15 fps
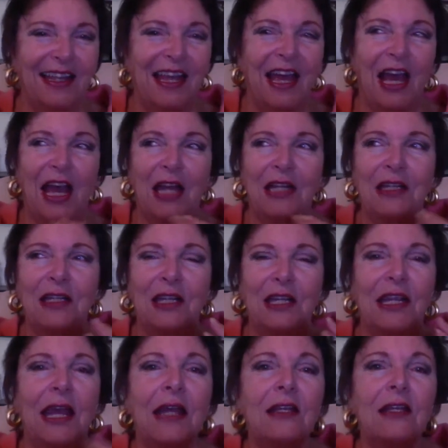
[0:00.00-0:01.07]
And
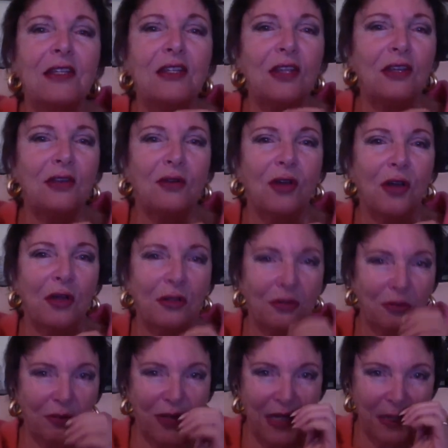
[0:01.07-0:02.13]
yes, you're going
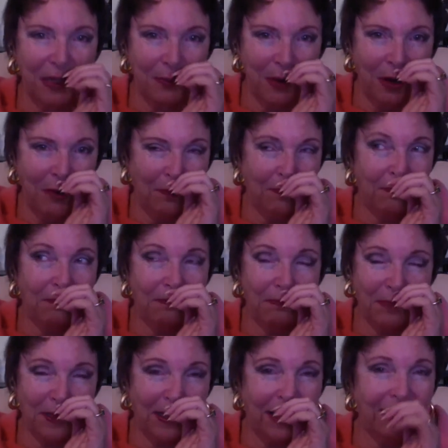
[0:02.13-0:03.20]
through chemo,
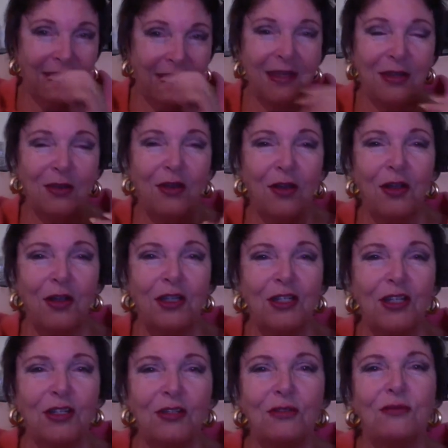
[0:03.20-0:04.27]
but I think you're going to
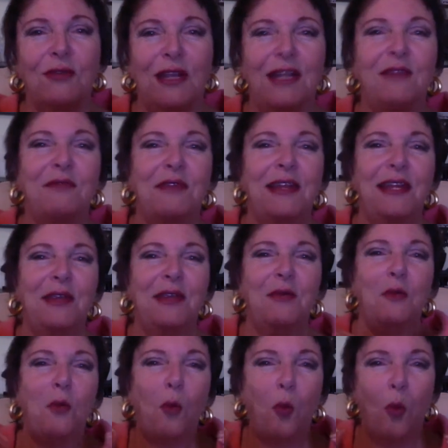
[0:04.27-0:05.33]
do really, really
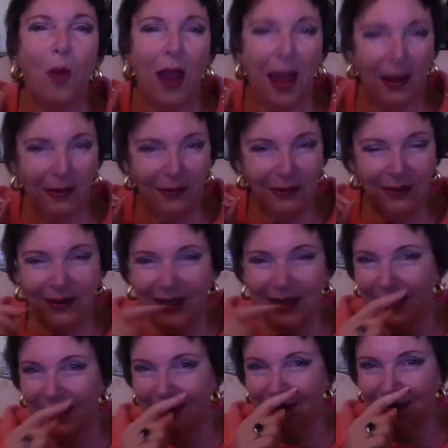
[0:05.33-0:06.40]
well.
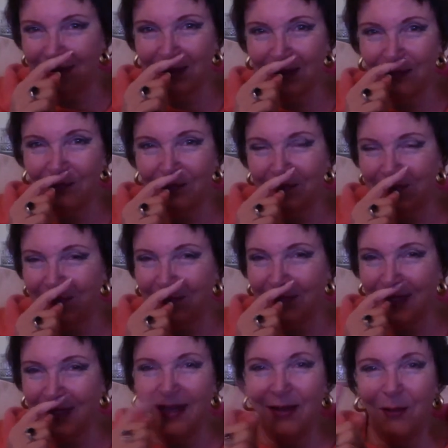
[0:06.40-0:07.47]
And
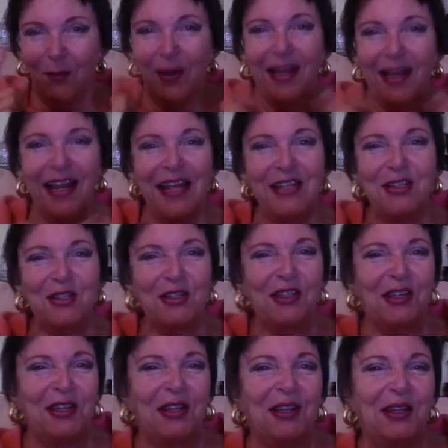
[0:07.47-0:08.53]
we'll ask
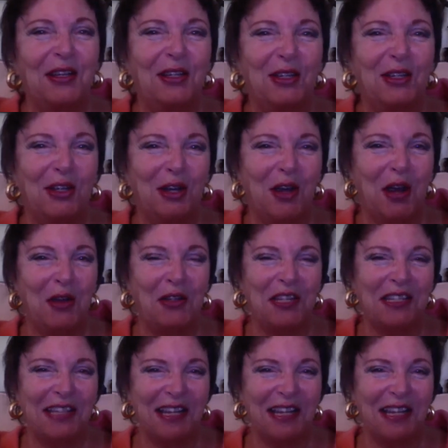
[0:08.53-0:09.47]
Kachoro to send